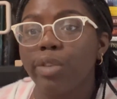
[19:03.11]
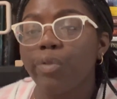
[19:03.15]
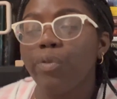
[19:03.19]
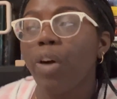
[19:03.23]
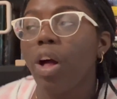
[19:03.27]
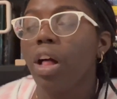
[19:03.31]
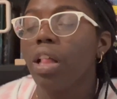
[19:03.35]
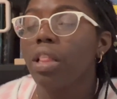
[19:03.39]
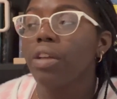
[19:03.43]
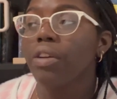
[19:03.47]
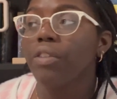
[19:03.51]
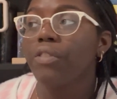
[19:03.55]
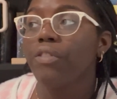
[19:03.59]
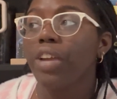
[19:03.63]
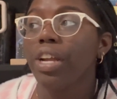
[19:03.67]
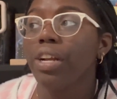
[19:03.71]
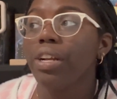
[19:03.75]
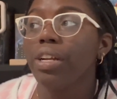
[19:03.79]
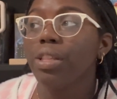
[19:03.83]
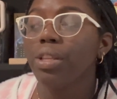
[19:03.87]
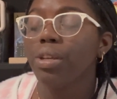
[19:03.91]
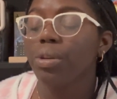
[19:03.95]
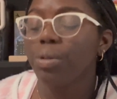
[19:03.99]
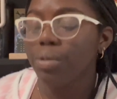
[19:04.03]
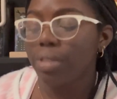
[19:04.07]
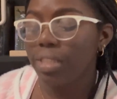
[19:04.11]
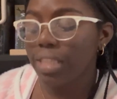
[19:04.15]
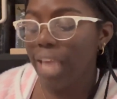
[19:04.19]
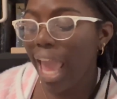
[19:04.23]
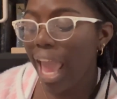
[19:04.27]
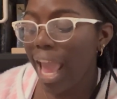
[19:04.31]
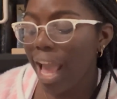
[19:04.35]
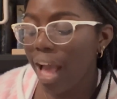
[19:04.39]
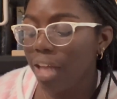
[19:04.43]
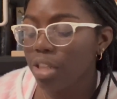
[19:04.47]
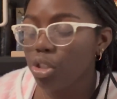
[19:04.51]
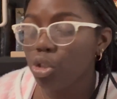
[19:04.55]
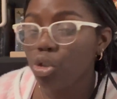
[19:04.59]
FairyLoot
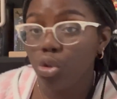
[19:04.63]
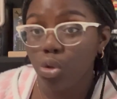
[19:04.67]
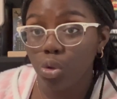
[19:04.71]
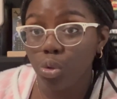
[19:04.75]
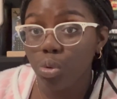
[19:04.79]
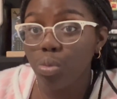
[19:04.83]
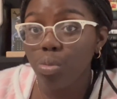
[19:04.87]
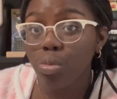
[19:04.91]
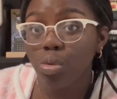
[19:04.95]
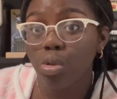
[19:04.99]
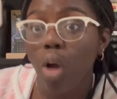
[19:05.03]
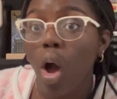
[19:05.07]
assumes